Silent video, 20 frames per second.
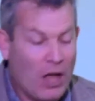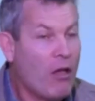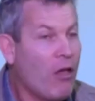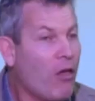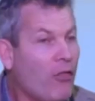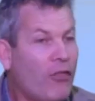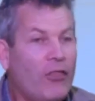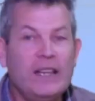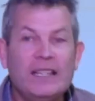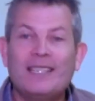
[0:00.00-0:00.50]

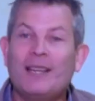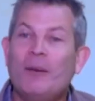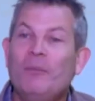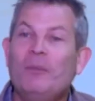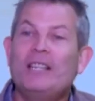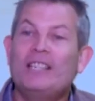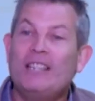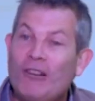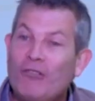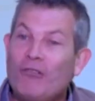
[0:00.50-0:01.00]
These can
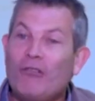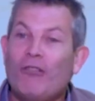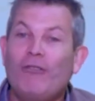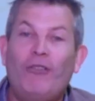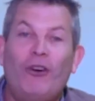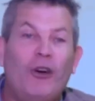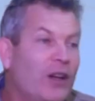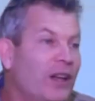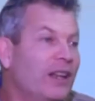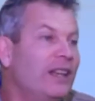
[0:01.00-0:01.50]
be
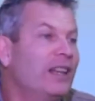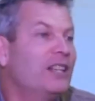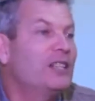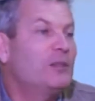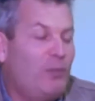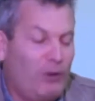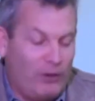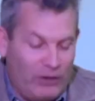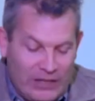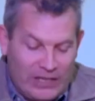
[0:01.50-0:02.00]
terrifying
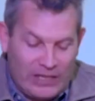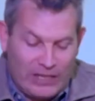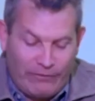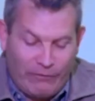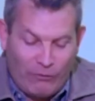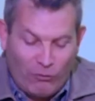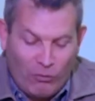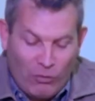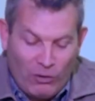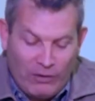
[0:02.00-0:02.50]
experiences
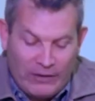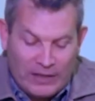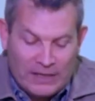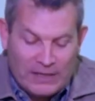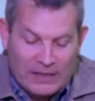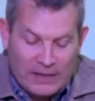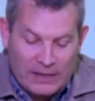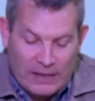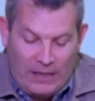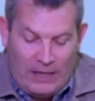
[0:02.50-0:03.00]
for all of
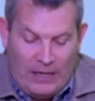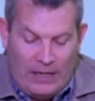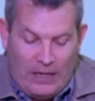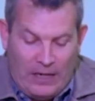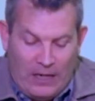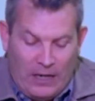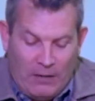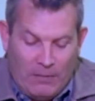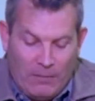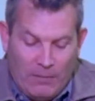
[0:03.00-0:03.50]
us.
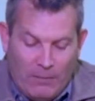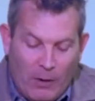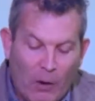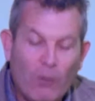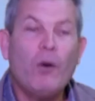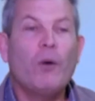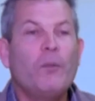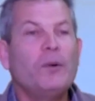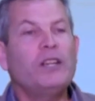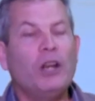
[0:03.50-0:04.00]

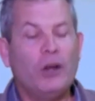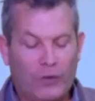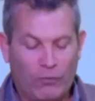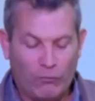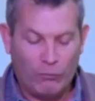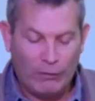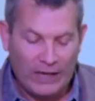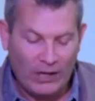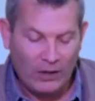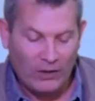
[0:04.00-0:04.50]
But what we
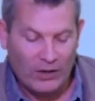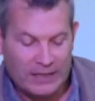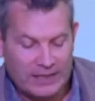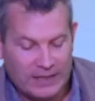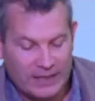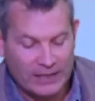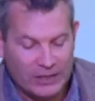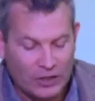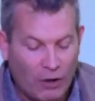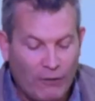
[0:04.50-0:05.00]
don't realize
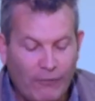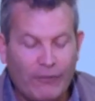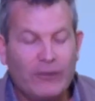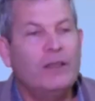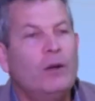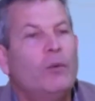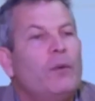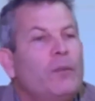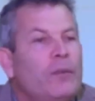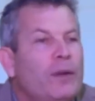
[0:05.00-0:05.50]
is often
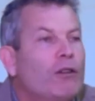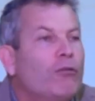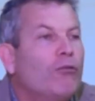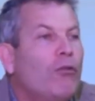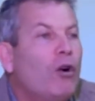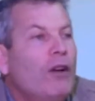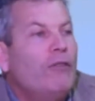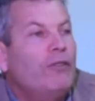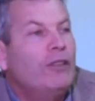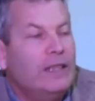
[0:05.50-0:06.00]
that when we
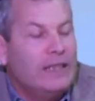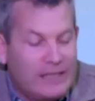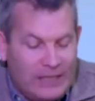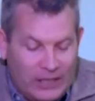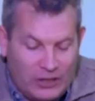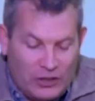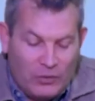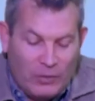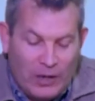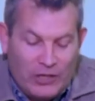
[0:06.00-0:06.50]
arrive at these
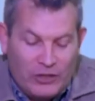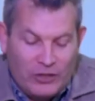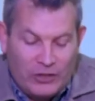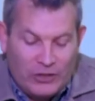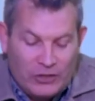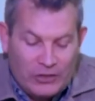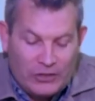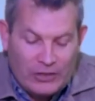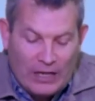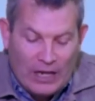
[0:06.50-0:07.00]

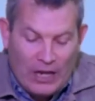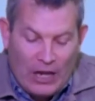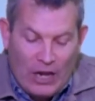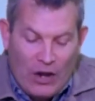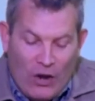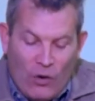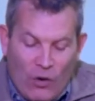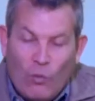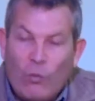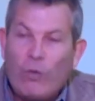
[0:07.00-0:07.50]
situations,
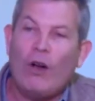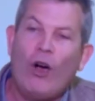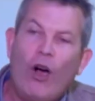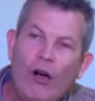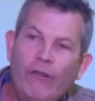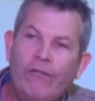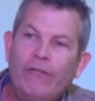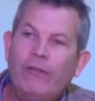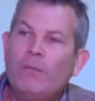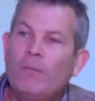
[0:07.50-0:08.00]
we're
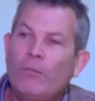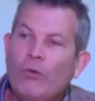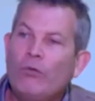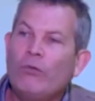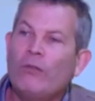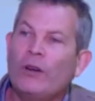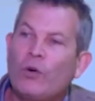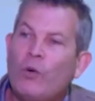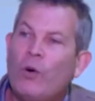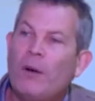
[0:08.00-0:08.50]
often
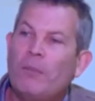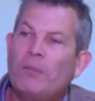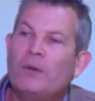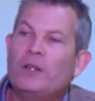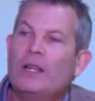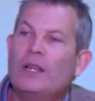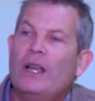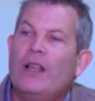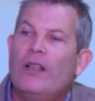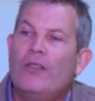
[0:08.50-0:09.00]
more equipped
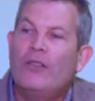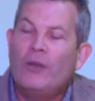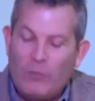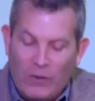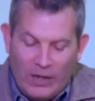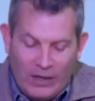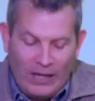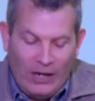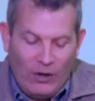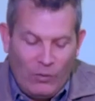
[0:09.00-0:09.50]
than
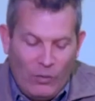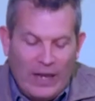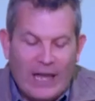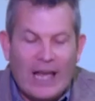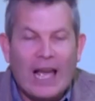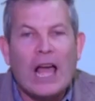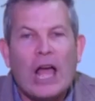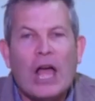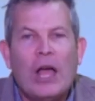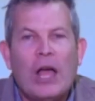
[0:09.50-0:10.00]
we think we
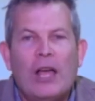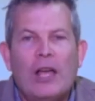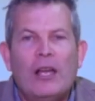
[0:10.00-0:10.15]
are.